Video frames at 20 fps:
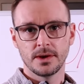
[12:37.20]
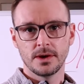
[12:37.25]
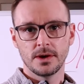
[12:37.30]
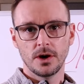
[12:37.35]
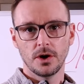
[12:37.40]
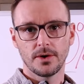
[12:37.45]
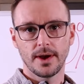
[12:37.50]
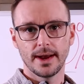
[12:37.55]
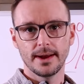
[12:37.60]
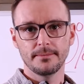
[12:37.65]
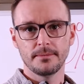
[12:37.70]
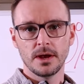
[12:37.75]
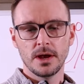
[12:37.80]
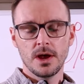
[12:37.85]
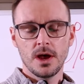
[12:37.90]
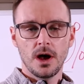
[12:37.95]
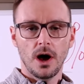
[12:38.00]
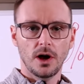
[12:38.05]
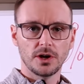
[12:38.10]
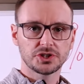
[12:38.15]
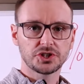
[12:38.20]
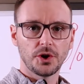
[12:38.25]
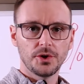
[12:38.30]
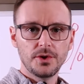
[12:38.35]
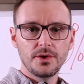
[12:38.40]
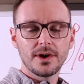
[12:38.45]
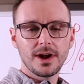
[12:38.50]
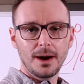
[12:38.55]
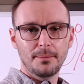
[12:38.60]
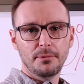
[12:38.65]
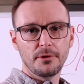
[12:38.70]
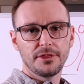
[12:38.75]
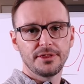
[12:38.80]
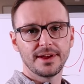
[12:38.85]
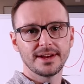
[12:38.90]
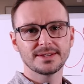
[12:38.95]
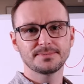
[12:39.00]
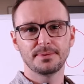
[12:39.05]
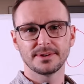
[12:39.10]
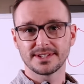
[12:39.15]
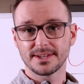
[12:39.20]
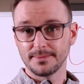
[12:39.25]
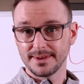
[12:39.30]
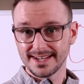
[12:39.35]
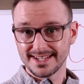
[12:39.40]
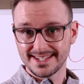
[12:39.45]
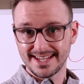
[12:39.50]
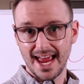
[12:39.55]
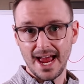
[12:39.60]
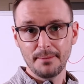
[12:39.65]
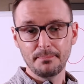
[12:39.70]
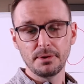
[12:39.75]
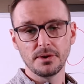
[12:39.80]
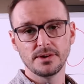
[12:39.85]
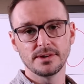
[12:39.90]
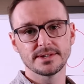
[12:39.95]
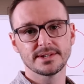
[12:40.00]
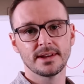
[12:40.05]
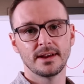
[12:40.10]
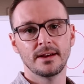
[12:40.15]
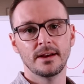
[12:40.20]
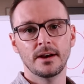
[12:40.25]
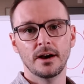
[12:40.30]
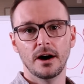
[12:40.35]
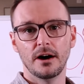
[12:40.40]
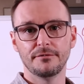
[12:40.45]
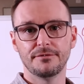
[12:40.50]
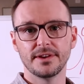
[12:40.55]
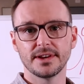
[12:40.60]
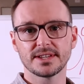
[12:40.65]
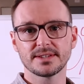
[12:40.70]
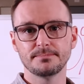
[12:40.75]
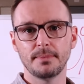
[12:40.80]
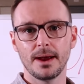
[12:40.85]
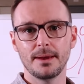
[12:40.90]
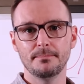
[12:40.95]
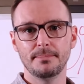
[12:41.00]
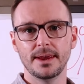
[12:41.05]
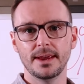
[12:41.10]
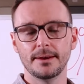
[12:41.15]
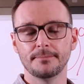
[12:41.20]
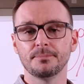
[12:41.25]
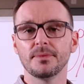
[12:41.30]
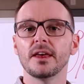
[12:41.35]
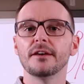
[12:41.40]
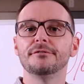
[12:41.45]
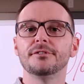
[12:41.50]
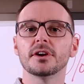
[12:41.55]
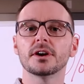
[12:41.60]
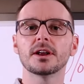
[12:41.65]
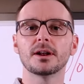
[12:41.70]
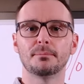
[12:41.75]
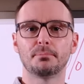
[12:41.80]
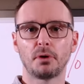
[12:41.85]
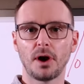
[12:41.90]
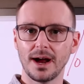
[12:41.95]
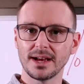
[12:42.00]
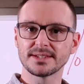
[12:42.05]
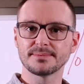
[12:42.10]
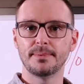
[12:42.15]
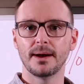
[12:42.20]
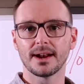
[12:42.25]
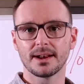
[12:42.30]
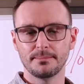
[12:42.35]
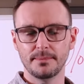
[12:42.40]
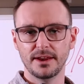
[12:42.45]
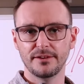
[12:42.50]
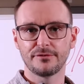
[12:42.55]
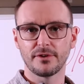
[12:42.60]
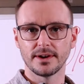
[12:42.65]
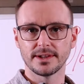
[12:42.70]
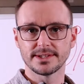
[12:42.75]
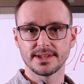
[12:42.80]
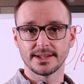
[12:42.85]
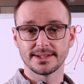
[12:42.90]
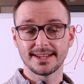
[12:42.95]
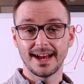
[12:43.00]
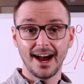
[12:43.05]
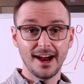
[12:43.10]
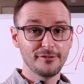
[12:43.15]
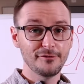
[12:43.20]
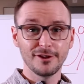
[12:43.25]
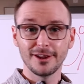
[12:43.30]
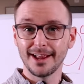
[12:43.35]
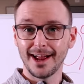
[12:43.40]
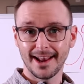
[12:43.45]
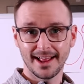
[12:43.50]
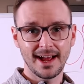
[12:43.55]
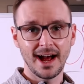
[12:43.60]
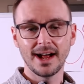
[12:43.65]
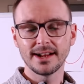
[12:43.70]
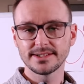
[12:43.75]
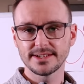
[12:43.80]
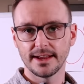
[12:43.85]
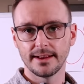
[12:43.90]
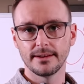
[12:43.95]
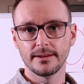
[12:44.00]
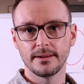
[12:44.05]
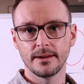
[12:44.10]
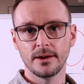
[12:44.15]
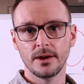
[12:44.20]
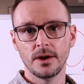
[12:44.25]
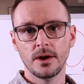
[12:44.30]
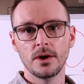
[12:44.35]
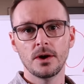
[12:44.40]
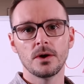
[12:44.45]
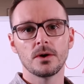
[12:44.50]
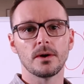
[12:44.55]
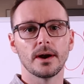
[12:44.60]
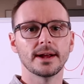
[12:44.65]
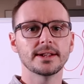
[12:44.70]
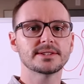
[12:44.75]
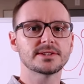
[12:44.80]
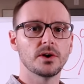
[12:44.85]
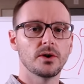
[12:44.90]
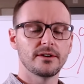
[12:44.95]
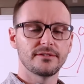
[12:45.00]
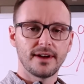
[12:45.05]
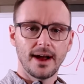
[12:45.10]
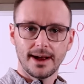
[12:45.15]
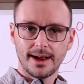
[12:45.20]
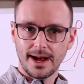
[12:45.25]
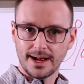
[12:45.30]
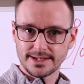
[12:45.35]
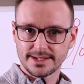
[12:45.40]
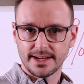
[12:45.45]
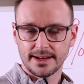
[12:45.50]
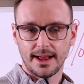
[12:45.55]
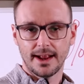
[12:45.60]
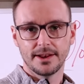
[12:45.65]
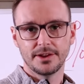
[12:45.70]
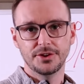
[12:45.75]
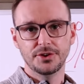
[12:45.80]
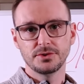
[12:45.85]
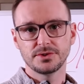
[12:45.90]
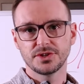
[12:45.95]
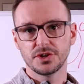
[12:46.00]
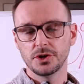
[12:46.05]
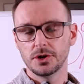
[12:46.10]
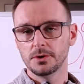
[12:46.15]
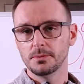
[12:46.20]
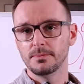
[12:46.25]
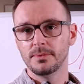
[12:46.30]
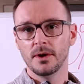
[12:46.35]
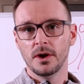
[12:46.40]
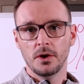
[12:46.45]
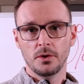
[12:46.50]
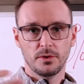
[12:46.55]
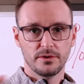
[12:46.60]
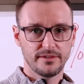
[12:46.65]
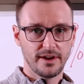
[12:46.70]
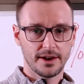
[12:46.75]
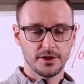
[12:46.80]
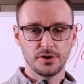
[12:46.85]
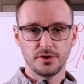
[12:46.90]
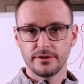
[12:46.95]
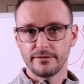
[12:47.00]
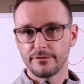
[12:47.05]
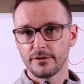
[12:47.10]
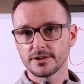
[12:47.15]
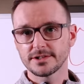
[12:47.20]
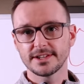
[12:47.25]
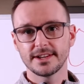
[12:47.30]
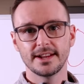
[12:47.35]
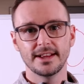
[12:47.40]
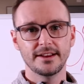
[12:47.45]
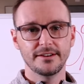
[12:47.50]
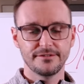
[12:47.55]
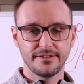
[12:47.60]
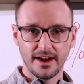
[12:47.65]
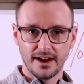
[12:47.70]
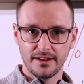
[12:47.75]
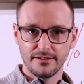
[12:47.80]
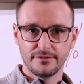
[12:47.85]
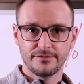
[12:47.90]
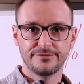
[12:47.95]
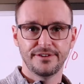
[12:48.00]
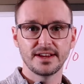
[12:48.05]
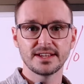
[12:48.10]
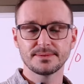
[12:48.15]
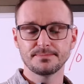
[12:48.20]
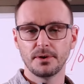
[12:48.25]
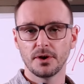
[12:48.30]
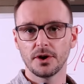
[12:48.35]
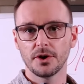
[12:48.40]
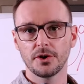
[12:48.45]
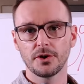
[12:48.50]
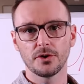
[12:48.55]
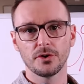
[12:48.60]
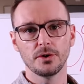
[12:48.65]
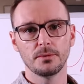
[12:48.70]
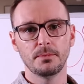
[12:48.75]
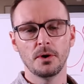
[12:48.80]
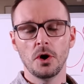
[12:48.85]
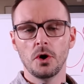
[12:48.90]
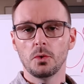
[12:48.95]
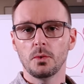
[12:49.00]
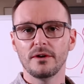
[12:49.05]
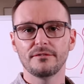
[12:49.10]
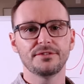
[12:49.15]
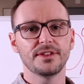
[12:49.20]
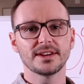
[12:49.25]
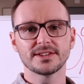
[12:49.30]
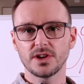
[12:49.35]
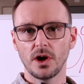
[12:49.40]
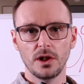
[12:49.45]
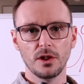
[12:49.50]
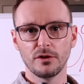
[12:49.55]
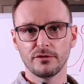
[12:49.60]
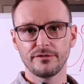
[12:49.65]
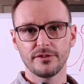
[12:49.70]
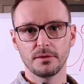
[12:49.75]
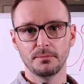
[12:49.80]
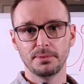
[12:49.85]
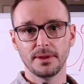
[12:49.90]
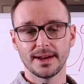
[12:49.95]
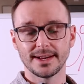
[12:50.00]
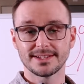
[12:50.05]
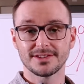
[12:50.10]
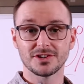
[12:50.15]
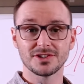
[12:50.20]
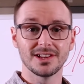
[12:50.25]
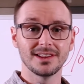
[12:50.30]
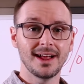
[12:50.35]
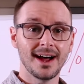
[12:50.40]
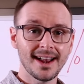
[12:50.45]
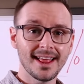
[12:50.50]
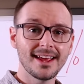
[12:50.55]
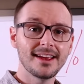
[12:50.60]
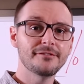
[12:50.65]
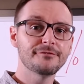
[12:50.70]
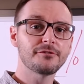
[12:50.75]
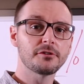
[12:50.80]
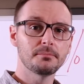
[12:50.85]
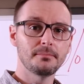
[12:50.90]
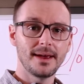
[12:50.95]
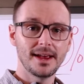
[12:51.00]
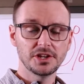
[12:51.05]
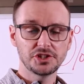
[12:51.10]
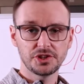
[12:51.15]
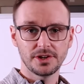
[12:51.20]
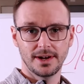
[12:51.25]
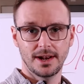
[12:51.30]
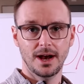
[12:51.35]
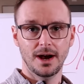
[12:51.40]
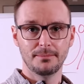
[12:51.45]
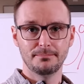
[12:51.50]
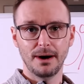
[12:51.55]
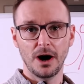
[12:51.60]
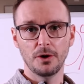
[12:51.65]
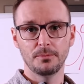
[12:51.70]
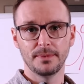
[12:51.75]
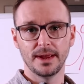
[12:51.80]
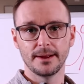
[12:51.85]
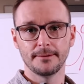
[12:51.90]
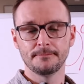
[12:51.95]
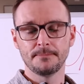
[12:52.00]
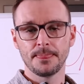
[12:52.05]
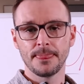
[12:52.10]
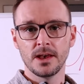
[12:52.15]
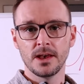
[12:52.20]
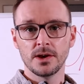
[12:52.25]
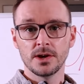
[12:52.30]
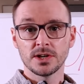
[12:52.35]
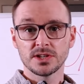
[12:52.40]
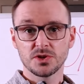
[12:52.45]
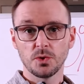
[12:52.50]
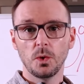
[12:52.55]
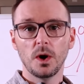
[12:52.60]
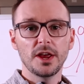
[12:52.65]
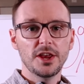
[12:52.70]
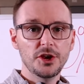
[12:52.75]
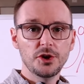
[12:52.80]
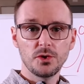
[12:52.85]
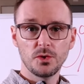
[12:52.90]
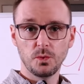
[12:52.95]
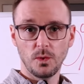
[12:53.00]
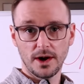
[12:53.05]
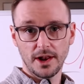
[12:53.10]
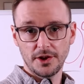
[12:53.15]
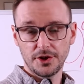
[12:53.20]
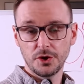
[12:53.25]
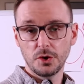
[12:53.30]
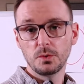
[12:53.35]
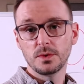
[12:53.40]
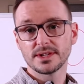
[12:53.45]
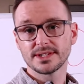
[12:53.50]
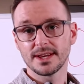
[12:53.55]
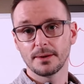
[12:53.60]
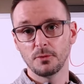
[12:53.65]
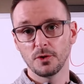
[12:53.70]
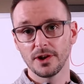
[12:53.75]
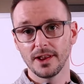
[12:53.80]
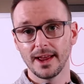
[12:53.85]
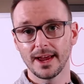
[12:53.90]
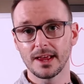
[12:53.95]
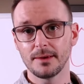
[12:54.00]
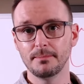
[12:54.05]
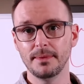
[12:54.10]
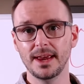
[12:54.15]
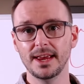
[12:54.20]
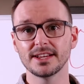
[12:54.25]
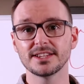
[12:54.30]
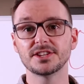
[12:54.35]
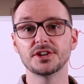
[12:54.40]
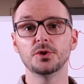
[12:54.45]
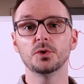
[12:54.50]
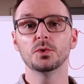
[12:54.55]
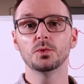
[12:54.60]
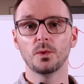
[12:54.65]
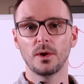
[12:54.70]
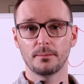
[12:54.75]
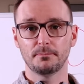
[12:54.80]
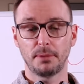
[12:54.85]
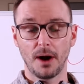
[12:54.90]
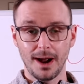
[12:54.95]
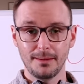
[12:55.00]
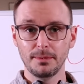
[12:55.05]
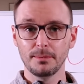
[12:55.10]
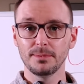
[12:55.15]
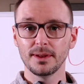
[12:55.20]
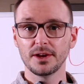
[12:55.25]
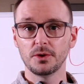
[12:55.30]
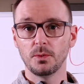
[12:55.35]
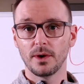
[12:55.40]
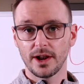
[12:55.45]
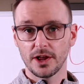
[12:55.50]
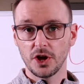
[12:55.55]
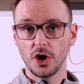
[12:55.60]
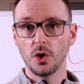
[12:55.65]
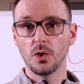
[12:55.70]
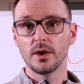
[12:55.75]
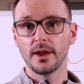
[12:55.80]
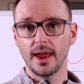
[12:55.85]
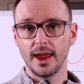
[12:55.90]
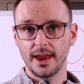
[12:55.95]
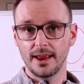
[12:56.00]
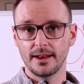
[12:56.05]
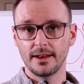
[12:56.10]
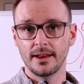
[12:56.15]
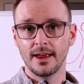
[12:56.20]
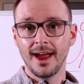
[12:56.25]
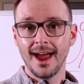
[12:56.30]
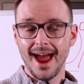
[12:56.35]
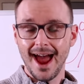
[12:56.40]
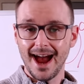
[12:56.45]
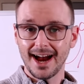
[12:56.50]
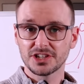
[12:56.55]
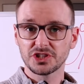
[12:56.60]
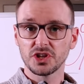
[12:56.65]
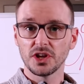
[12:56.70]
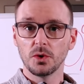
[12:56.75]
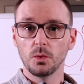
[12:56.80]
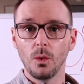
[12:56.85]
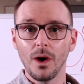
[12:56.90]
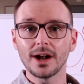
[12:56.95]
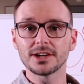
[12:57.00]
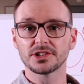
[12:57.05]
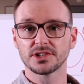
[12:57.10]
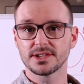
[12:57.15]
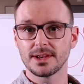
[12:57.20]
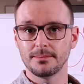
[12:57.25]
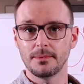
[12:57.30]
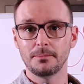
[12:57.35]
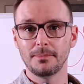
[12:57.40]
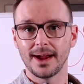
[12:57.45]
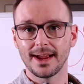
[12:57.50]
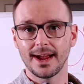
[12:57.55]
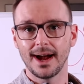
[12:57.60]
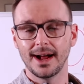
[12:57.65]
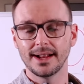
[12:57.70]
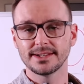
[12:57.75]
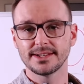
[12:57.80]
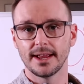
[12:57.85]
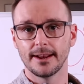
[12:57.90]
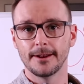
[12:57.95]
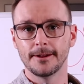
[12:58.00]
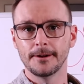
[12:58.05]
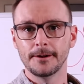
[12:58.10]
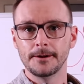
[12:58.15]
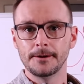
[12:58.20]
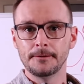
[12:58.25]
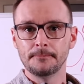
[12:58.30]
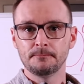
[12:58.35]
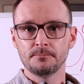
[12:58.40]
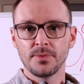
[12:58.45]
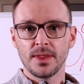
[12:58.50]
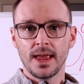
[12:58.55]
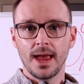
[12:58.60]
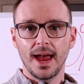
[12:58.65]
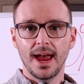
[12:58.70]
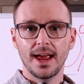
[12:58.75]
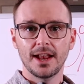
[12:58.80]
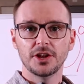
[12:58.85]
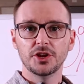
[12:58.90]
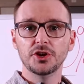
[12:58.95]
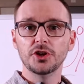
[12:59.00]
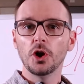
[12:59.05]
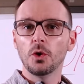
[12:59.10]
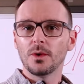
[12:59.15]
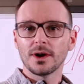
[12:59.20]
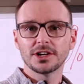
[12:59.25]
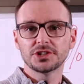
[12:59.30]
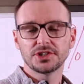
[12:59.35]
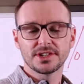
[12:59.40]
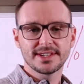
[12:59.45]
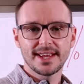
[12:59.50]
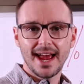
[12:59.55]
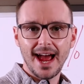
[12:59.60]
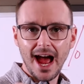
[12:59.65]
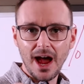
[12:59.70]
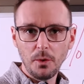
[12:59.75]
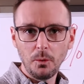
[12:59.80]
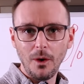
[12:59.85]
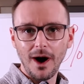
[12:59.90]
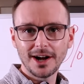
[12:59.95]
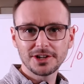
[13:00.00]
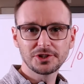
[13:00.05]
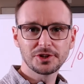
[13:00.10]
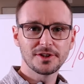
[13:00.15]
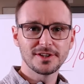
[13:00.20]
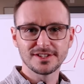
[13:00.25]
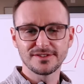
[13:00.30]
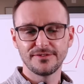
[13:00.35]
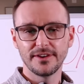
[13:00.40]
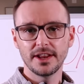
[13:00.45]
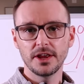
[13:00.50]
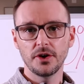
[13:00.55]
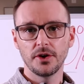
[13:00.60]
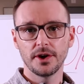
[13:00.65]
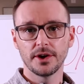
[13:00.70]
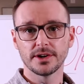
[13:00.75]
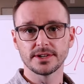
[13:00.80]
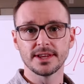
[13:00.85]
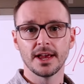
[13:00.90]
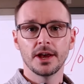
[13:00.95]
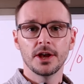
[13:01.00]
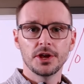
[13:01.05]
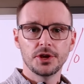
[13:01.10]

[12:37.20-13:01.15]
Okay, I'll show you a couple things, but some examples of this might be if you're going to prospect me, for instance. I have a lot of content, right? So I've got content on YouTube, we've got a university, we've got a Facebook group, we have things all over the place. There's a lot of information about me. So what you'd want to do with someone like me is you'd probably want to go and actually watch some of my content. And you don't want to just say, I watched this video of yours.